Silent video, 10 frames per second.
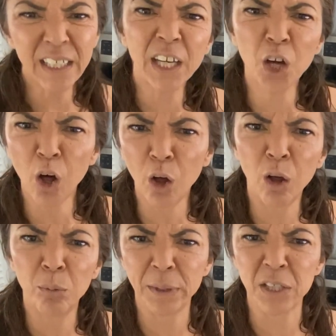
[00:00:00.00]
get
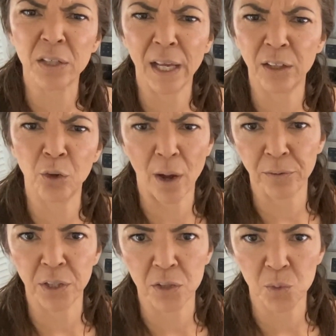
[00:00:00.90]
calm and
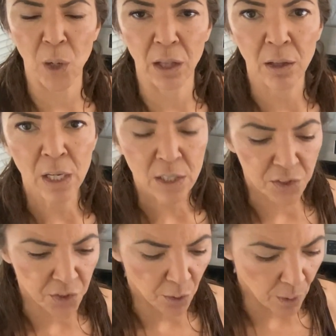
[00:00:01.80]
grounded as well.
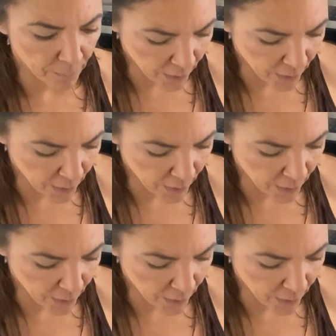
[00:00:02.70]
So I'm